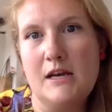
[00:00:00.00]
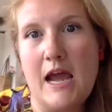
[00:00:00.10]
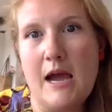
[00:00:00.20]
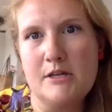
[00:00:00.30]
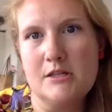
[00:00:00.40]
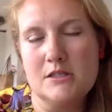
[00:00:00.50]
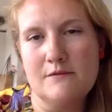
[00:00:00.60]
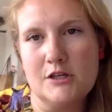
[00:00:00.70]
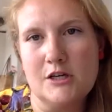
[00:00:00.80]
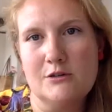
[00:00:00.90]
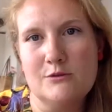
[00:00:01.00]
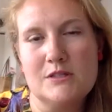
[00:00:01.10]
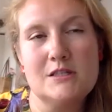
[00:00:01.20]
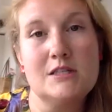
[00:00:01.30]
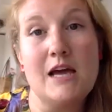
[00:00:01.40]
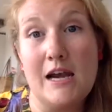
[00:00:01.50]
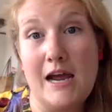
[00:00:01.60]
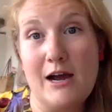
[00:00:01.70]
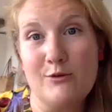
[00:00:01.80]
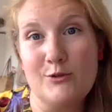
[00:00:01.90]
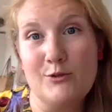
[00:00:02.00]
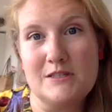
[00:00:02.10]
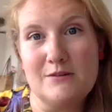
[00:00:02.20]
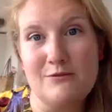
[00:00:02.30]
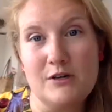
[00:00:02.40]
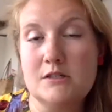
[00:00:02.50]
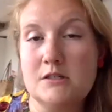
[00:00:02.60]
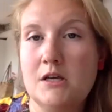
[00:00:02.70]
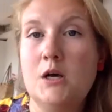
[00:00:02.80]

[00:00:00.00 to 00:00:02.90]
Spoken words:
inhabitants of the coasts, and how are those different?